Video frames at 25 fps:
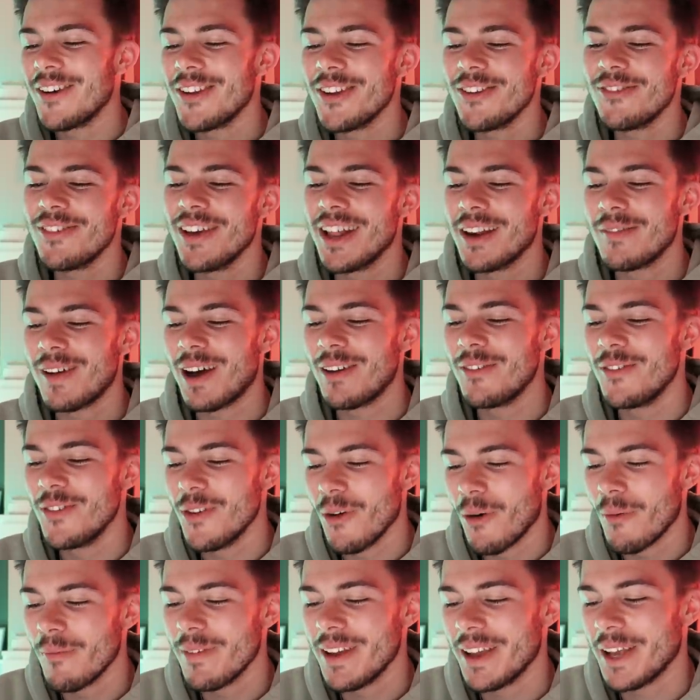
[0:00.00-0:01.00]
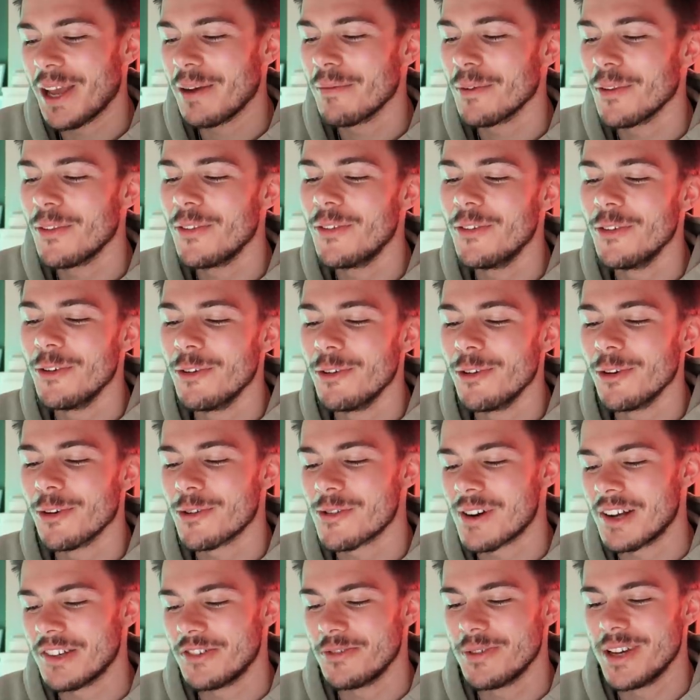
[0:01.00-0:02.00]
do you feel about not being able to do your
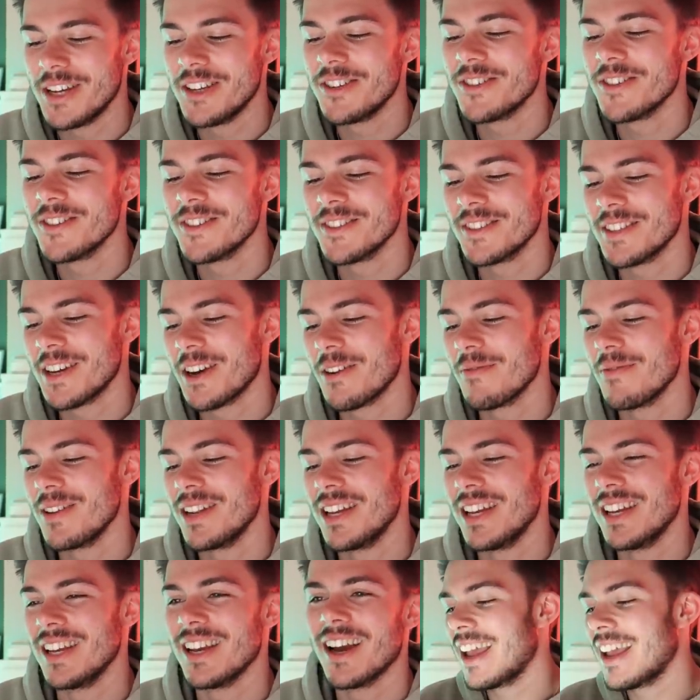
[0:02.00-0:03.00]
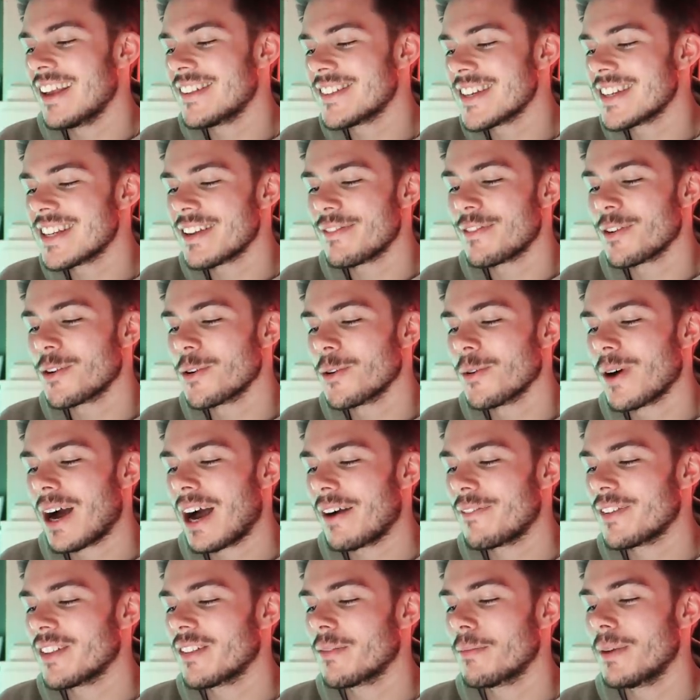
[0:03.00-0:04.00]
graduation ceremony? Is it difficult
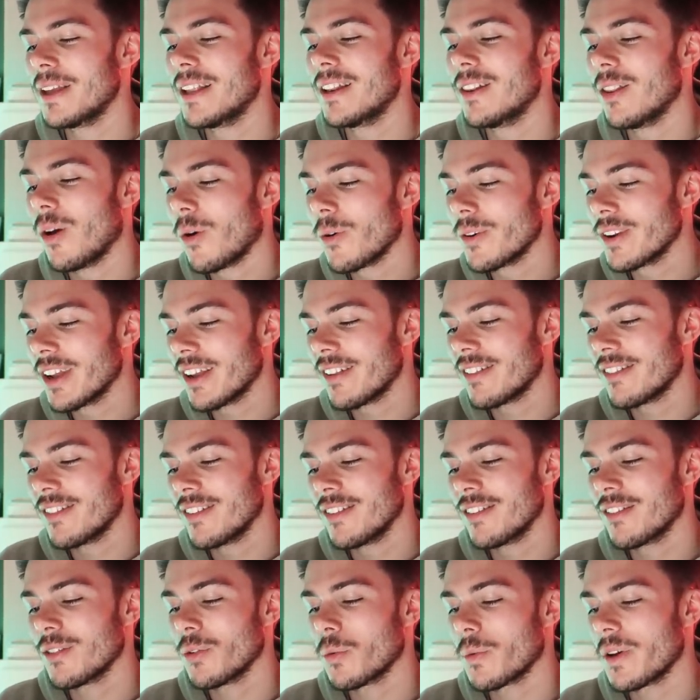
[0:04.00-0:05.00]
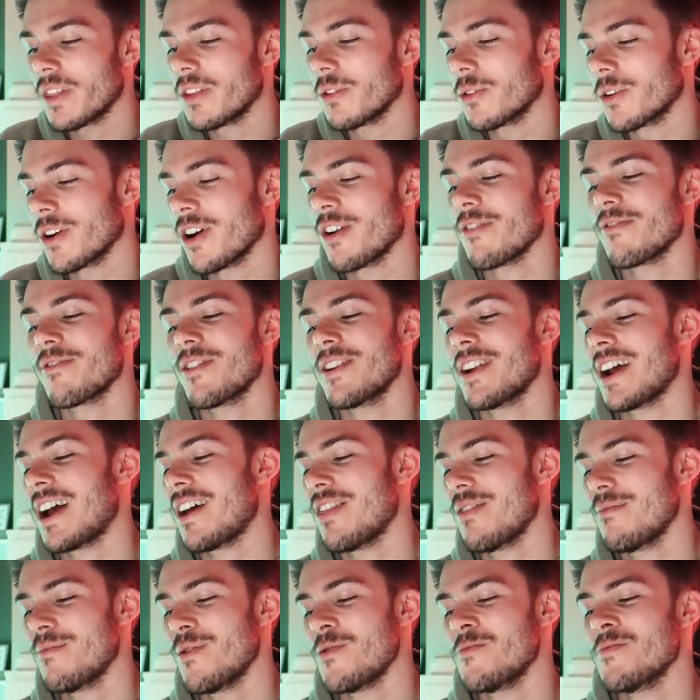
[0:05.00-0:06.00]
having to be long distance with your girlfriend
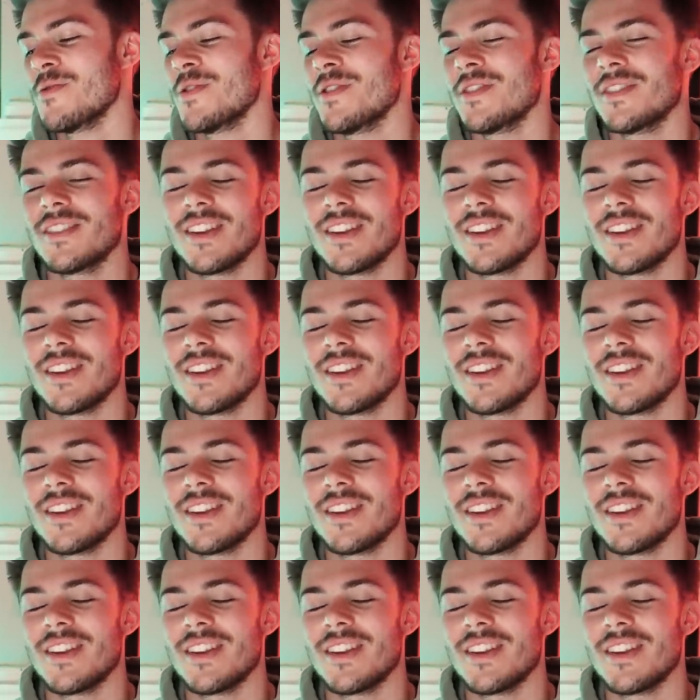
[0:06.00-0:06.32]
at the moment?